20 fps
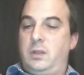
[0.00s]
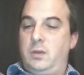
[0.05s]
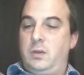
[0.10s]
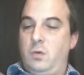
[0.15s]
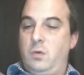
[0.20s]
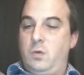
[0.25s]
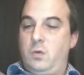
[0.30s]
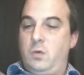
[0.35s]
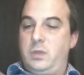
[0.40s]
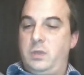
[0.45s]

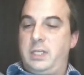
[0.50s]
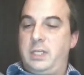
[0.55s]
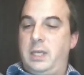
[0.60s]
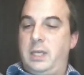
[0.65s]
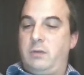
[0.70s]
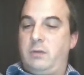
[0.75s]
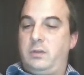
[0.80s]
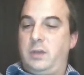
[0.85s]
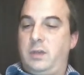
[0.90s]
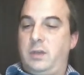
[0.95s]
or
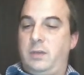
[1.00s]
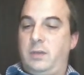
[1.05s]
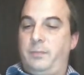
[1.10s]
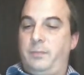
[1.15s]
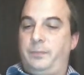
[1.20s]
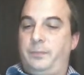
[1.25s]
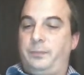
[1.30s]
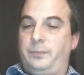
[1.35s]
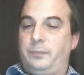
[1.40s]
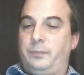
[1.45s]
DLT.
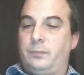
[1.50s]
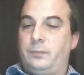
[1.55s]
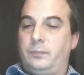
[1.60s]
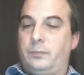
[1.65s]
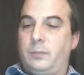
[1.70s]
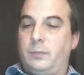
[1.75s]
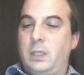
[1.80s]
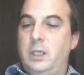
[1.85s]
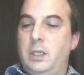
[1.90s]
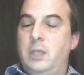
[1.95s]

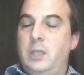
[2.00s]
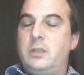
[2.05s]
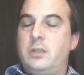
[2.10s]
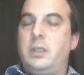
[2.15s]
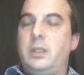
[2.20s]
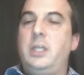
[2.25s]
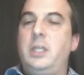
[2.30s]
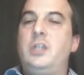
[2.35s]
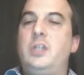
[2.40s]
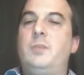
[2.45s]
So
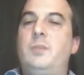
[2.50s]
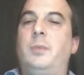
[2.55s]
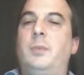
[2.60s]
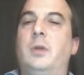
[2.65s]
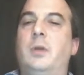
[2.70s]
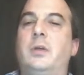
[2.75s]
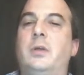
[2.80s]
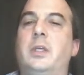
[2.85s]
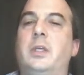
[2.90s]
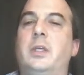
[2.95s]
each
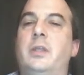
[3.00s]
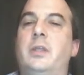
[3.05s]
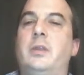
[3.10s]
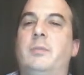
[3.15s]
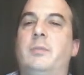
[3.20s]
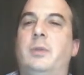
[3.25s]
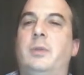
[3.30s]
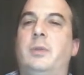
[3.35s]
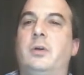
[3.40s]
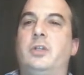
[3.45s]
block in the
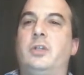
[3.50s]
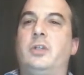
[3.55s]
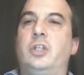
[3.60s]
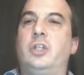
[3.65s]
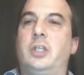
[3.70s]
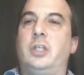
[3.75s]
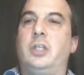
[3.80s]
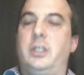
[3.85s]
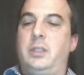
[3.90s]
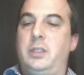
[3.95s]

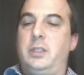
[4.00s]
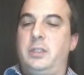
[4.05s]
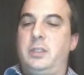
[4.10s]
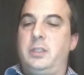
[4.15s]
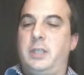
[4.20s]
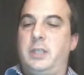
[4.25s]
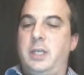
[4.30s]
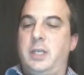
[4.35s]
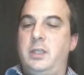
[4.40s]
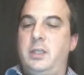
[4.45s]
blockchain
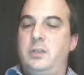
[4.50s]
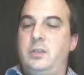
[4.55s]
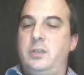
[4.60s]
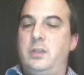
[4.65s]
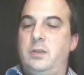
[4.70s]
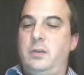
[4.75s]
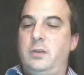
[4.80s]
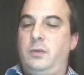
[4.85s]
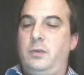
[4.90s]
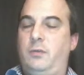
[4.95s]
contains
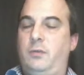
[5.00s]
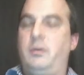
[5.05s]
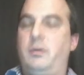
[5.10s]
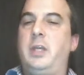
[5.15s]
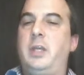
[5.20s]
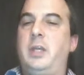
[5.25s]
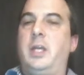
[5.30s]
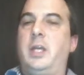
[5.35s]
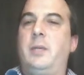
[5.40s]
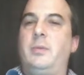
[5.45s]
three
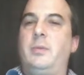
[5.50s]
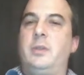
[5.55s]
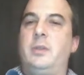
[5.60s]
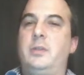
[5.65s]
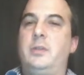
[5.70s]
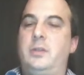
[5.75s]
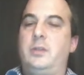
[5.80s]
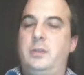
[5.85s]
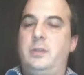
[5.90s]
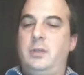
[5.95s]

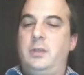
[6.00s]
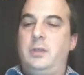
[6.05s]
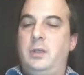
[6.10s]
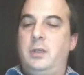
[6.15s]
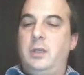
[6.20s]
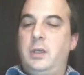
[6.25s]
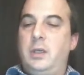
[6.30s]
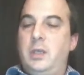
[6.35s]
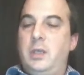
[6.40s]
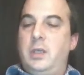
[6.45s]
elements:
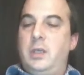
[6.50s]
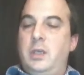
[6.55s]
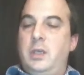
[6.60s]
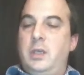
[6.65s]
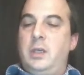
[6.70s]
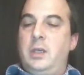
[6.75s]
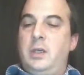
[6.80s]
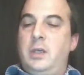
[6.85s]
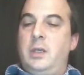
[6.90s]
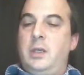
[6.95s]

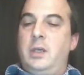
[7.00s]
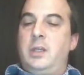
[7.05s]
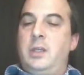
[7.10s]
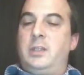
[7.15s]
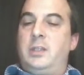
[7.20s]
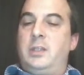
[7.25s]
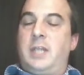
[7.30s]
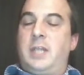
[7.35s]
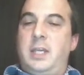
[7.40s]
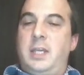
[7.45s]

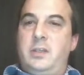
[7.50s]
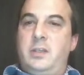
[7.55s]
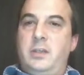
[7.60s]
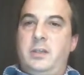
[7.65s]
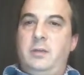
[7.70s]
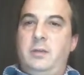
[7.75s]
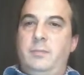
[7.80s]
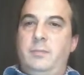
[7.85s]
data,